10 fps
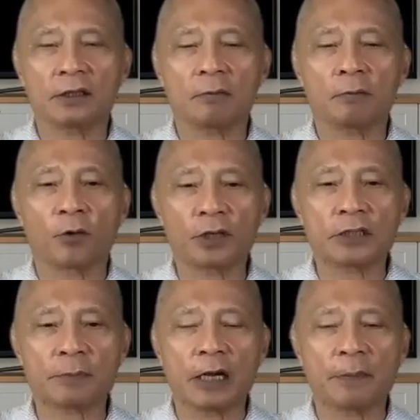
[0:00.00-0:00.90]
that the
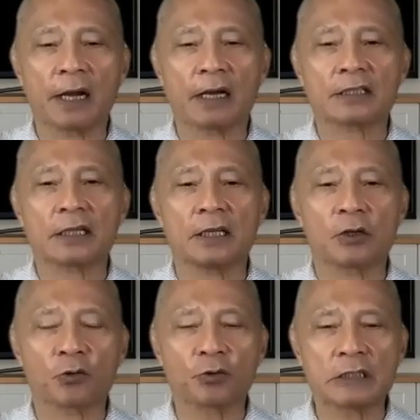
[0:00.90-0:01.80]
mortgage payment has
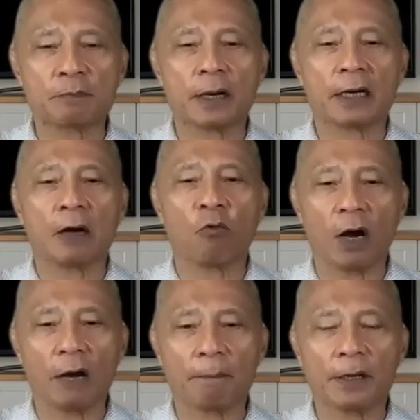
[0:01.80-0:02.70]
increased by a
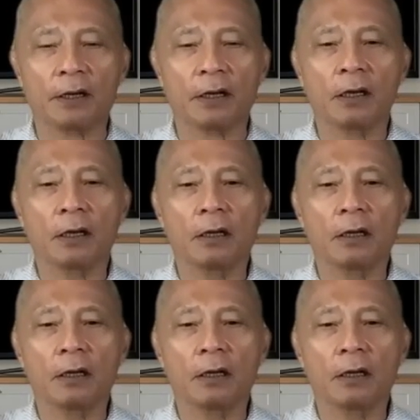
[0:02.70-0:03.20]
whopping